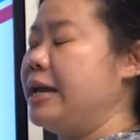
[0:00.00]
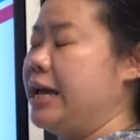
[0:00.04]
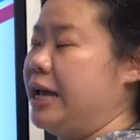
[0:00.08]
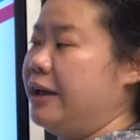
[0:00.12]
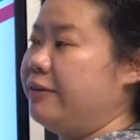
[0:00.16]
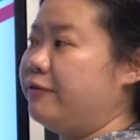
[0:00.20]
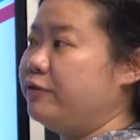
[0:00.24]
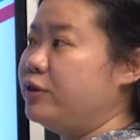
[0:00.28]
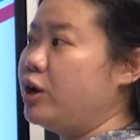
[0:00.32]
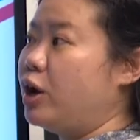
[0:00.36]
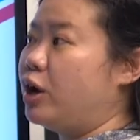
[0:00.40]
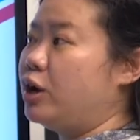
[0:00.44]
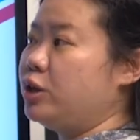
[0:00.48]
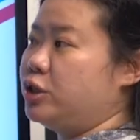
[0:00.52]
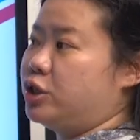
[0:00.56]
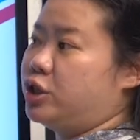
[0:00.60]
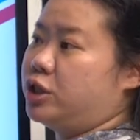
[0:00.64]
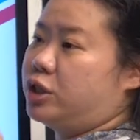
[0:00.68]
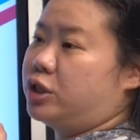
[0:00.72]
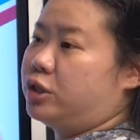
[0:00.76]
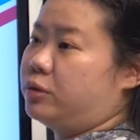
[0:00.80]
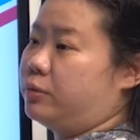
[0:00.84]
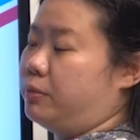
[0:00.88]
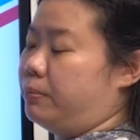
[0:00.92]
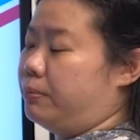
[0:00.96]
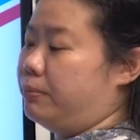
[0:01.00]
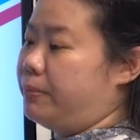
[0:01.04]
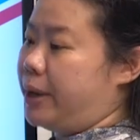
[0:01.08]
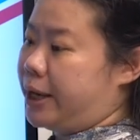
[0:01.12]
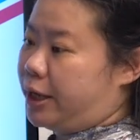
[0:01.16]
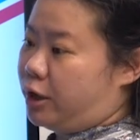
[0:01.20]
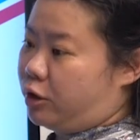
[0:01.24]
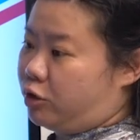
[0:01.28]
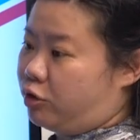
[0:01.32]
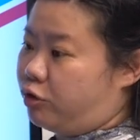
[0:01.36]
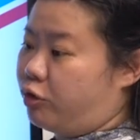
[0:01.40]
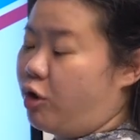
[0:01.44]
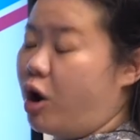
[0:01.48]
If not, just
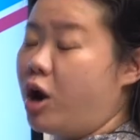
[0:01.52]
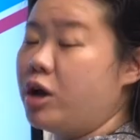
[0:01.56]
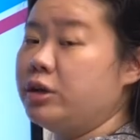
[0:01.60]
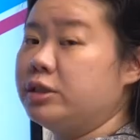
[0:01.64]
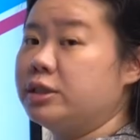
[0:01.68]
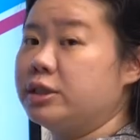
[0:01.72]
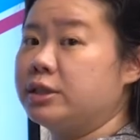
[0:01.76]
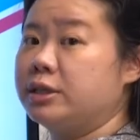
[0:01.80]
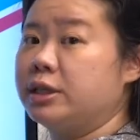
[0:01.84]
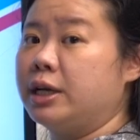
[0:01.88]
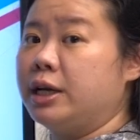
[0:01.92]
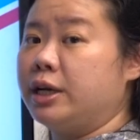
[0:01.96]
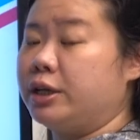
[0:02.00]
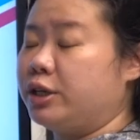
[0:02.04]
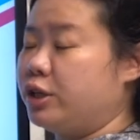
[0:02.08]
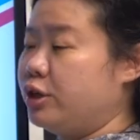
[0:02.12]
make a cross.